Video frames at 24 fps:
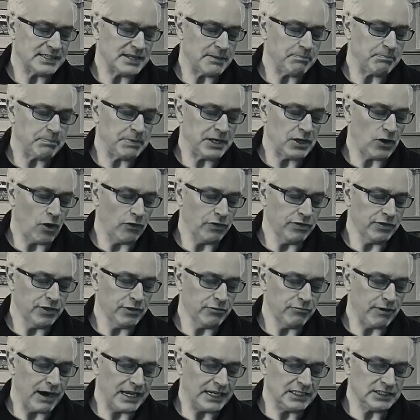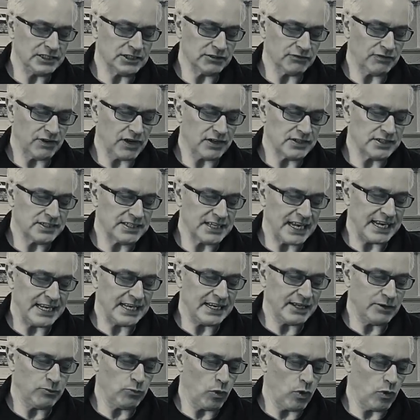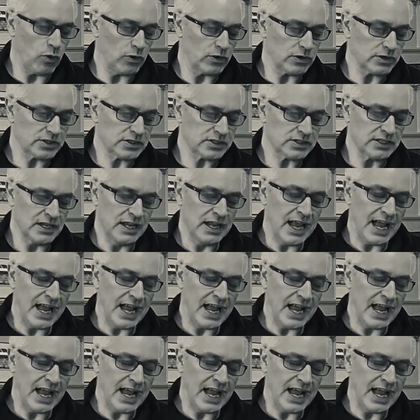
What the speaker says: it beyond the range of our daily walks.